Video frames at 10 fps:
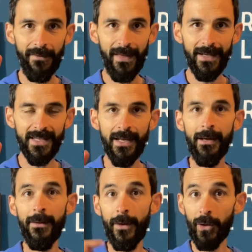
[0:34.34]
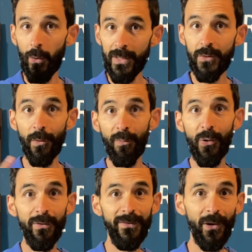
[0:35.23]
things that are going to
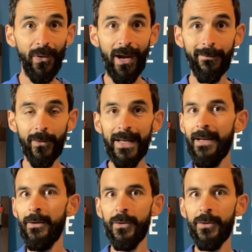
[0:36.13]
improve your recovery